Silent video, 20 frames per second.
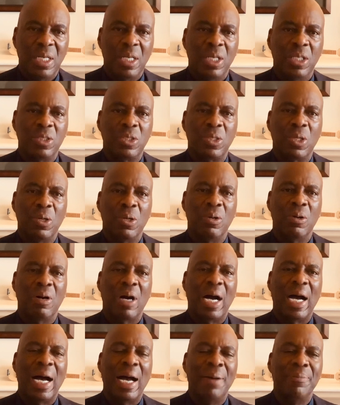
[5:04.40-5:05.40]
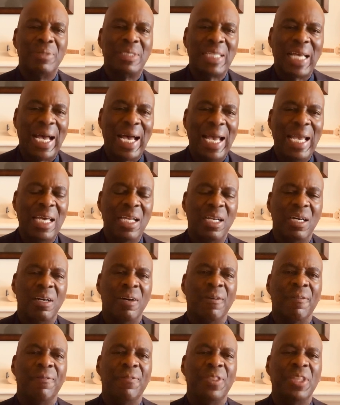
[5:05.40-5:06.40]
So I'm tired
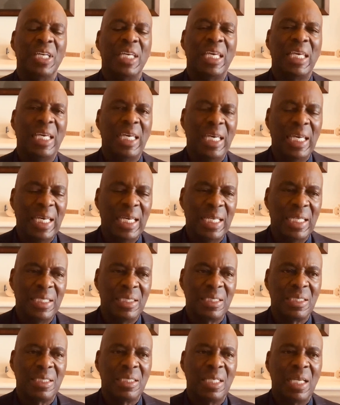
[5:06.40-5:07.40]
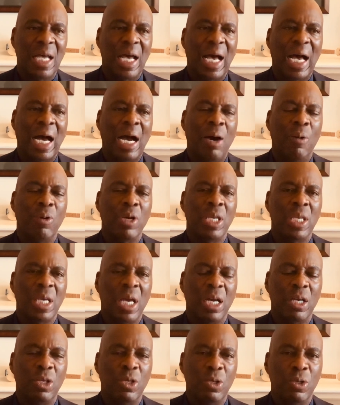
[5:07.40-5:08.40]
of the kids, our
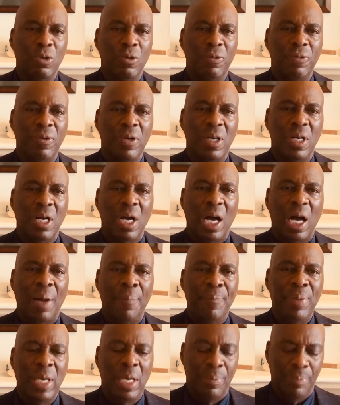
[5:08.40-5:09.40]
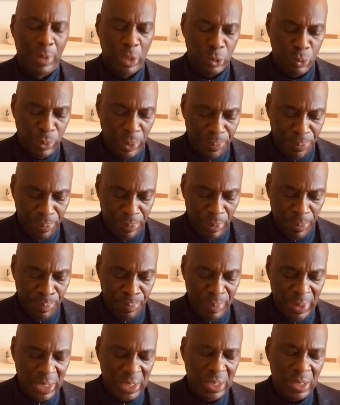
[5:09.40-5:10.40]
young youth, are being
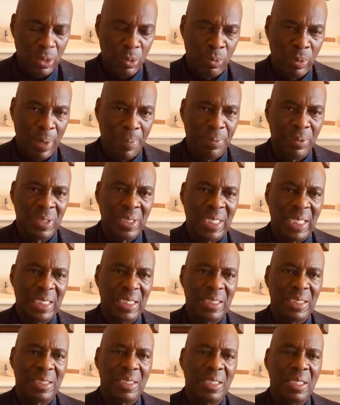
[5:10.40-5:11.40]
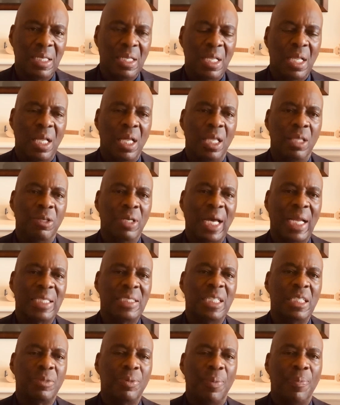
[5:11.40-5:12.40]
misrepresented. You got to
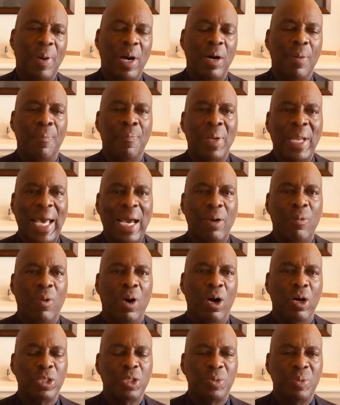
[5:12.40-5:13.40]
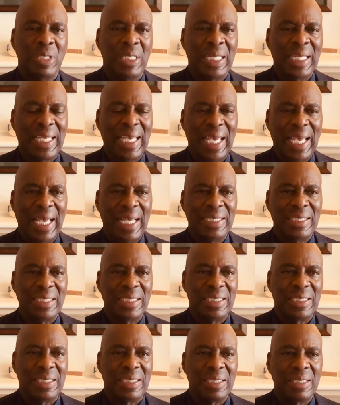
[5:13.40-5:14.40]
teach them about Black Wall Street in
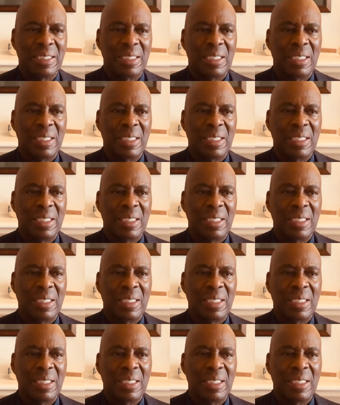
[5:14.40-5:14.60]
Kansas,